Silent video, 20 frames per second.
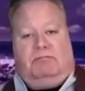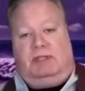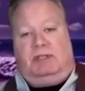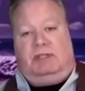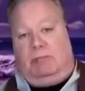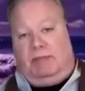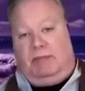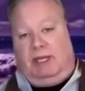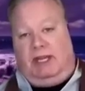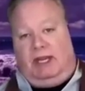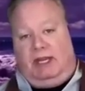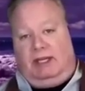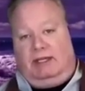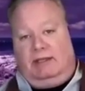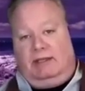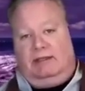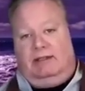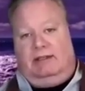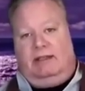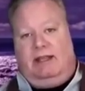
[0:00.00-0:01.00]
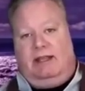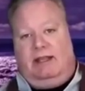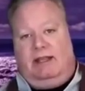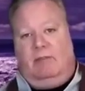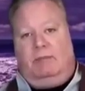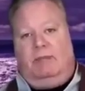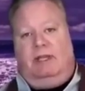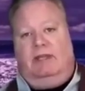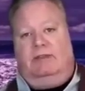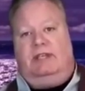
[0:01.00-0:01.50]
something
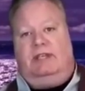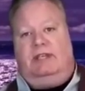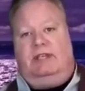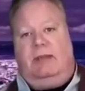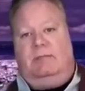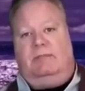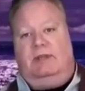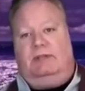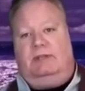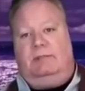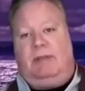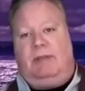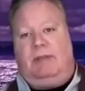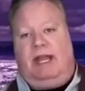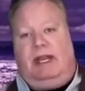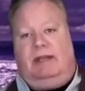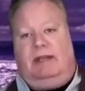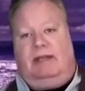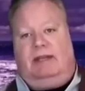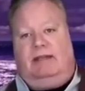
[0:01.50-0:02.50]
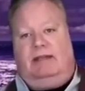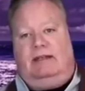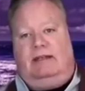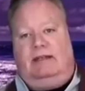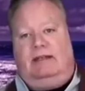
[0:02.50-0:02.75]
help me escape this pain?